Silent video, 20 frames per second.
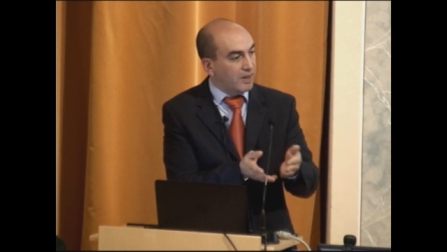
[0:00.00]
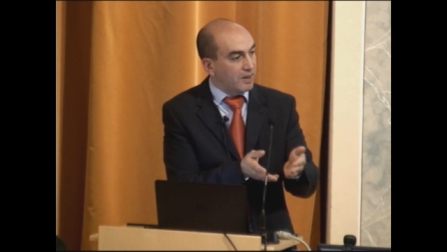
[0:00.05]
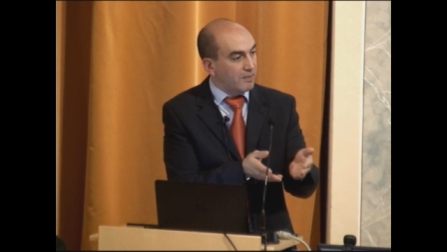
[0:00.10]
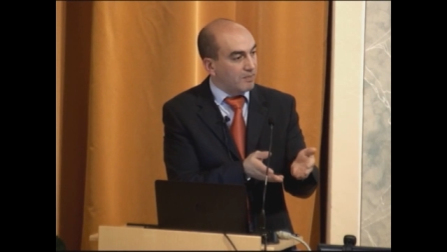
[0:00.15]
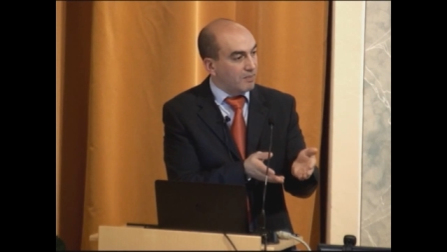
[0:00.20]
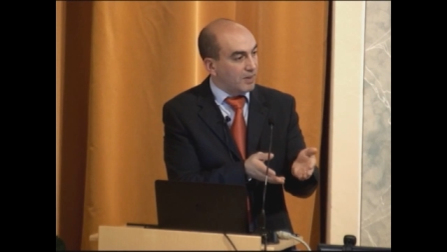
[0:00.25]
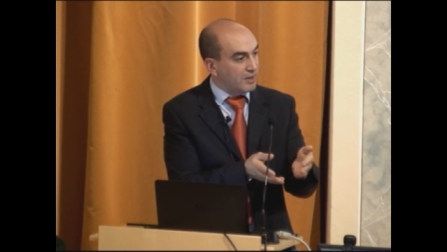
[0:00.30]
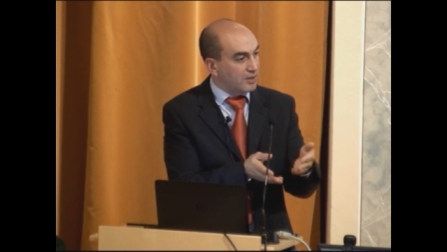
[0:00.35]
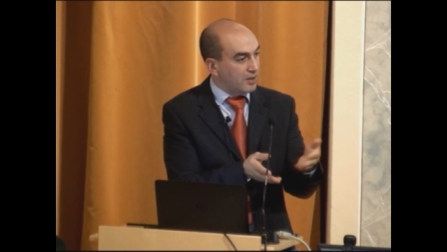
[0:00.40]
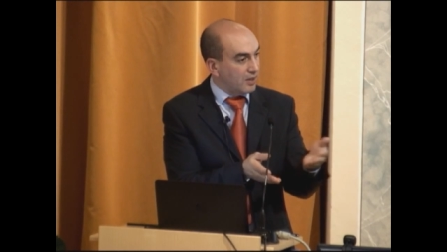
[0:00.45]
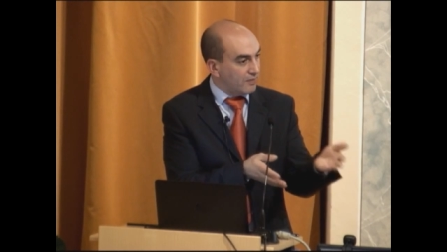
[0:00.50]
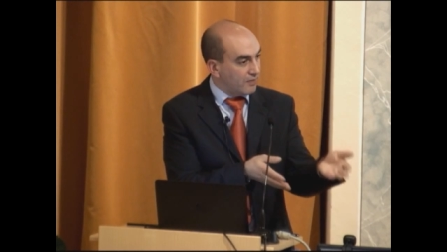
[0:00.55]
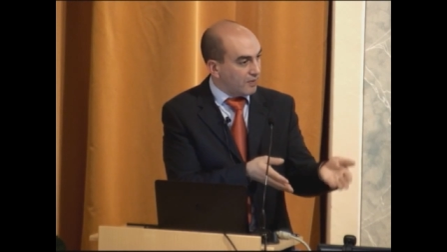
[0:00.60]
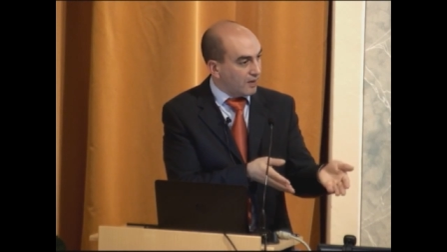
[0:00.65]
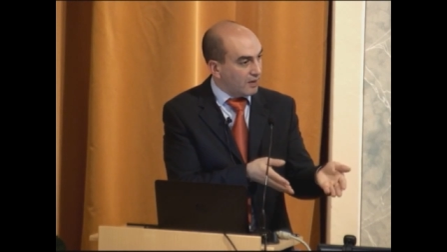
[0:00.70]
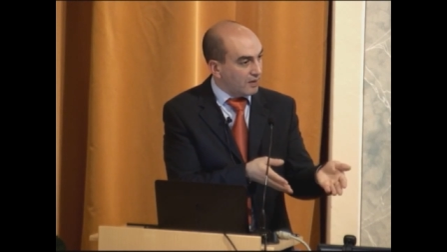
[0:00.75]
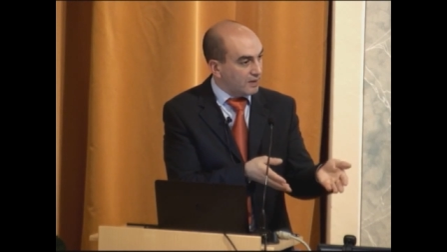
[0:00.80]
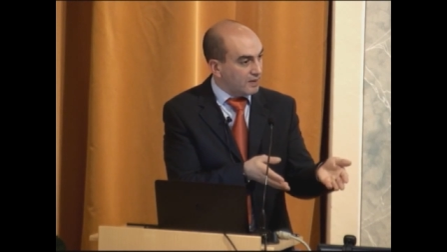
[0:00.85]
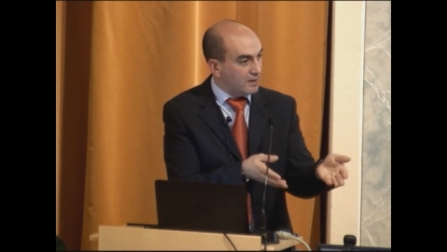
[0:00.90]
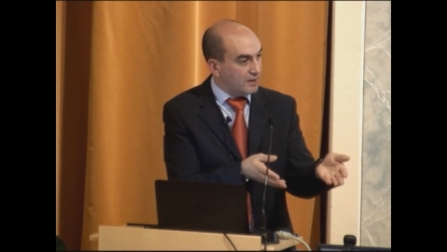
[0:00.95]
by John
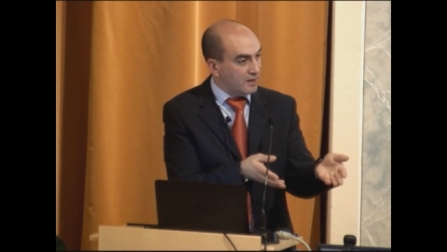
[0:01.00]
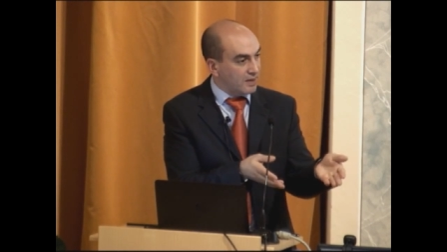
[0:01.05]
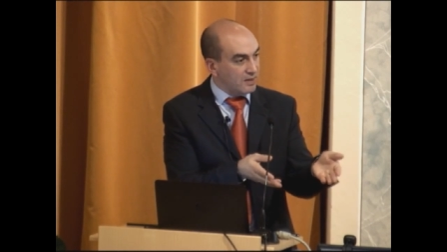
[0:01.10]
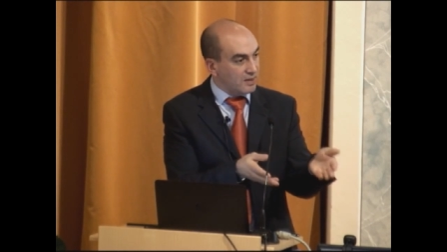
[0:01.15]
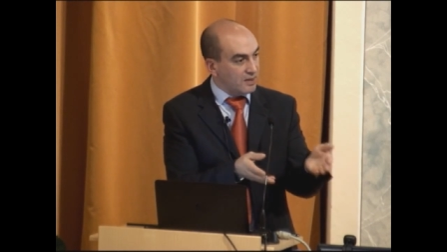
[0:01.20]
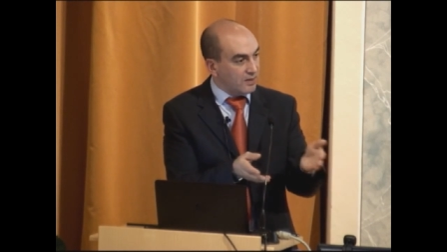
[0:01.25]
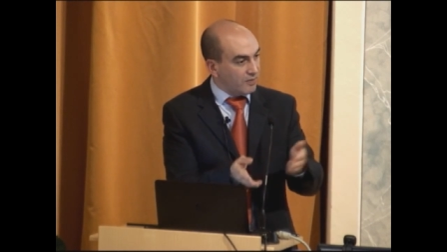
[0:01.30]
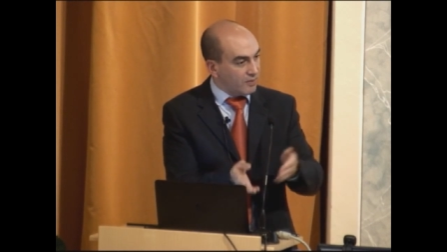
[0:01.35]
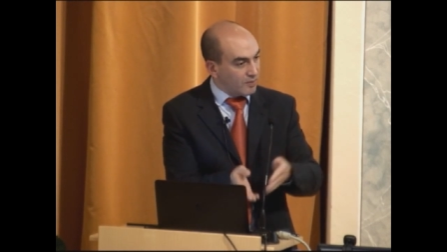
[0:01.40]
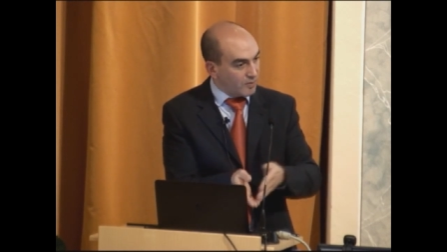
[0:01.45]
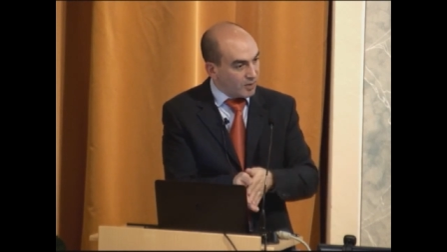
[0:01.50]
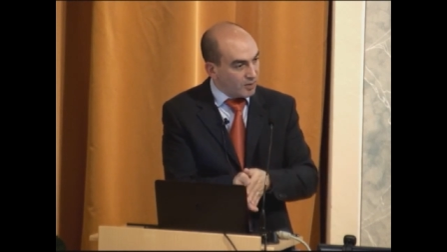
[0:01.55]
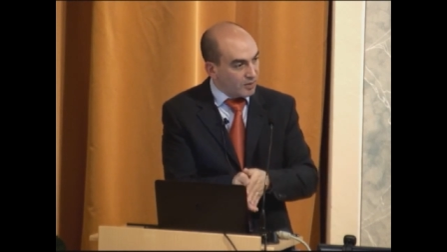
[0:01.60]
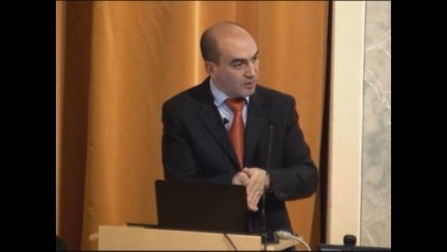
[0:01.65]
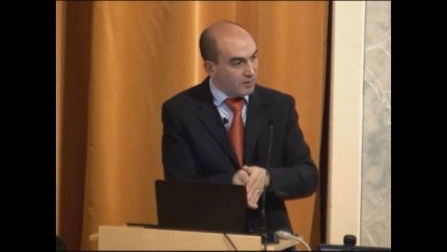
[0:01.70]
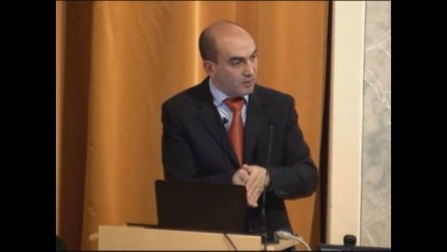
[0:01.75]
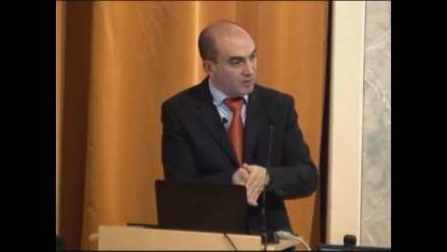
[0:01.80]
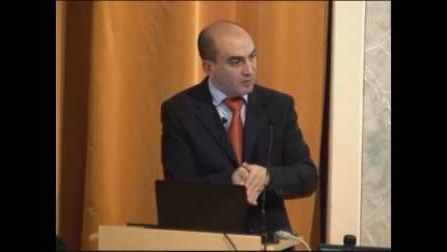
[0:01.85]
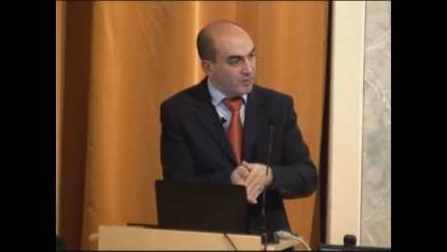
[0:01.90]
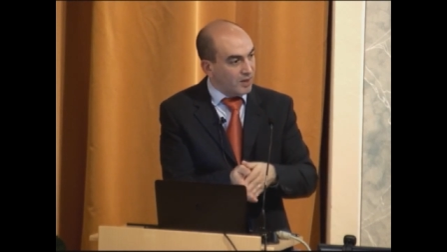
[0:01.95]
Foxe and Sophie
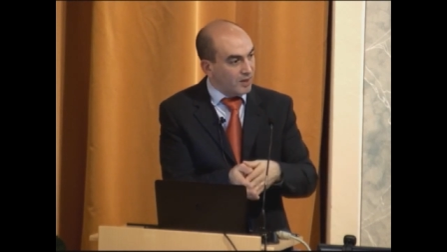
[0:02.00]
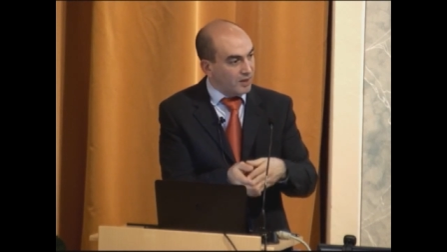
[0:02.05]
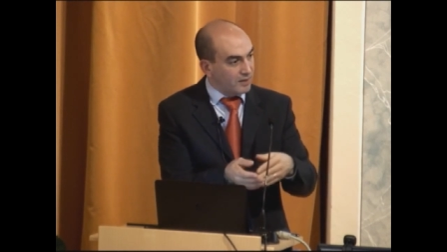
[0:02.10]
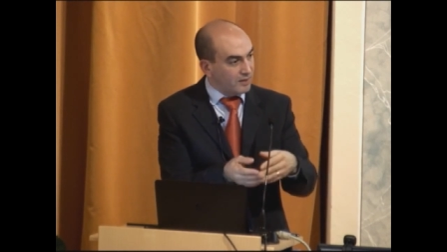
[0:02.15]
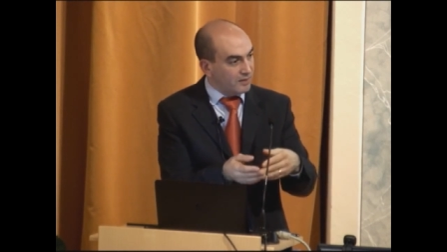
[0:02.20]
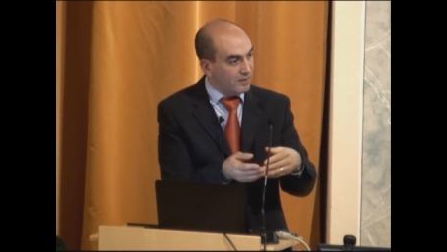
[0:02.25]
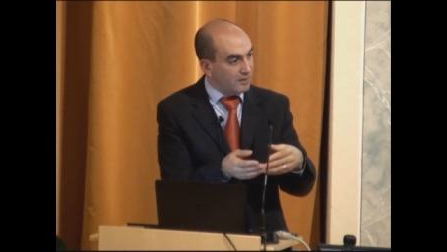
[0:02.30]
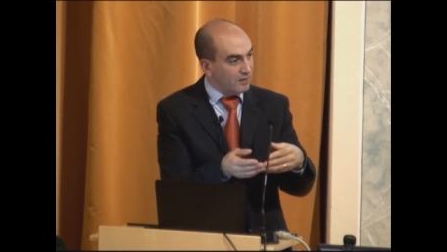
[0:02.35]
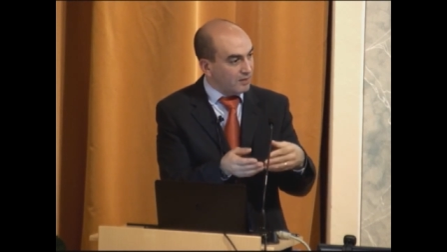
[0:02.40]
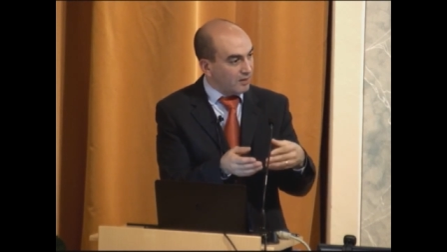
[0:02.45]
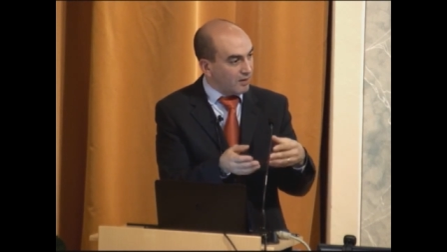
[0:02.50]
Molholm on